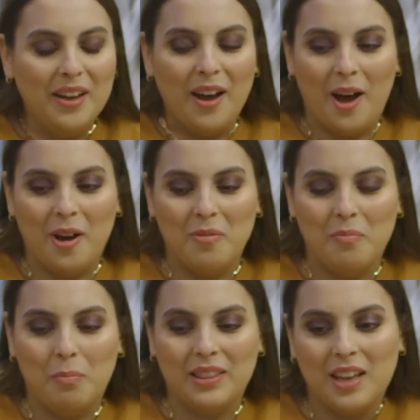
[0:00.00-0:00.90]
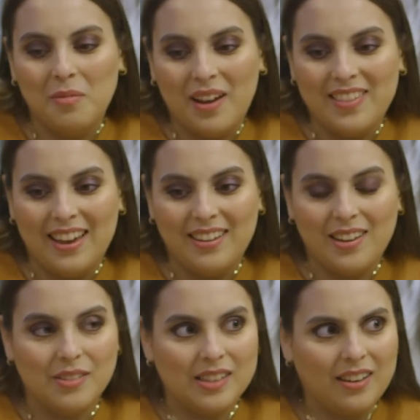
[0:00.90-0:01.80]
But then by the end I
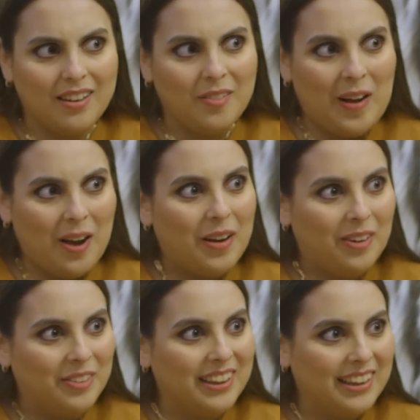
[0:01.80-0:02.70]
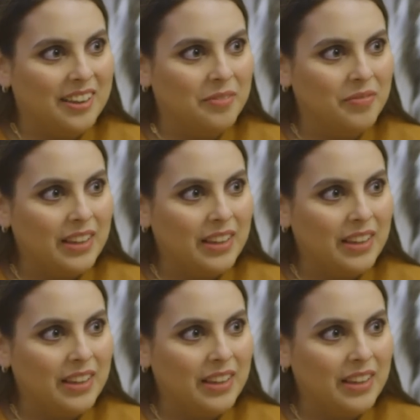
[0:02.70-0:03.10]
was like, wow, I really,